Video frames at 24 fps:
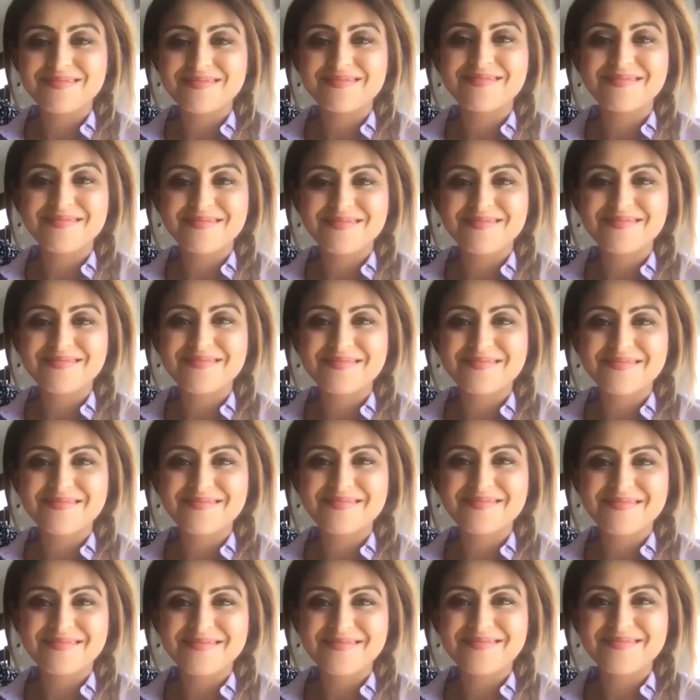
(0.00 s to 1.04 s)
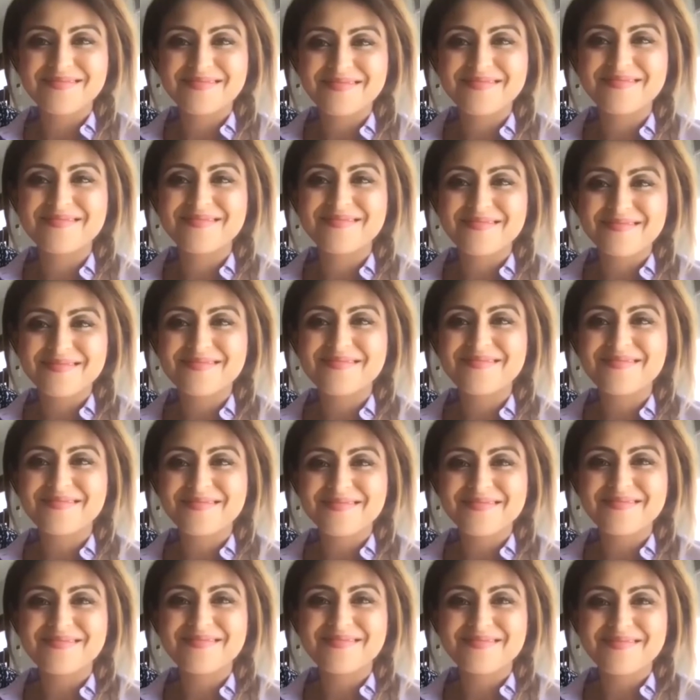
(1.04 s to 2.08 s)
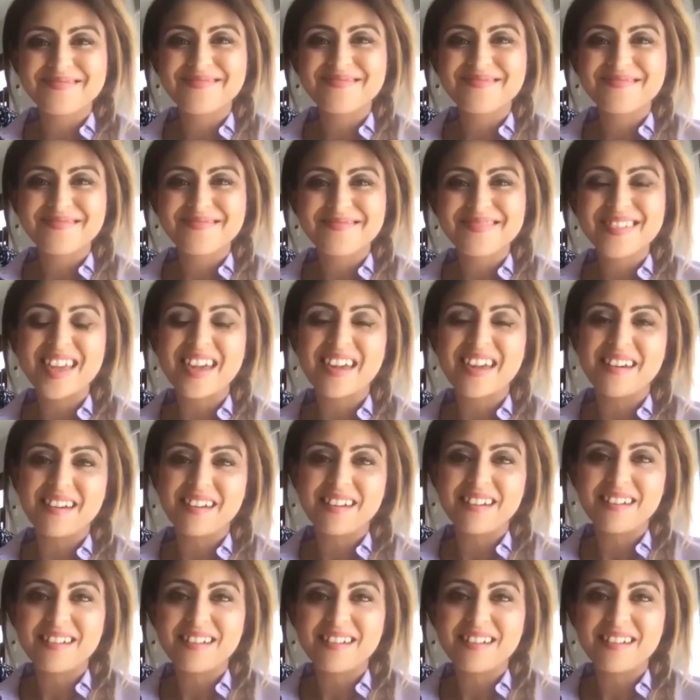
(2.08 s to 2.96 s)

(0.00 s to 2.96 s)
(not speaking)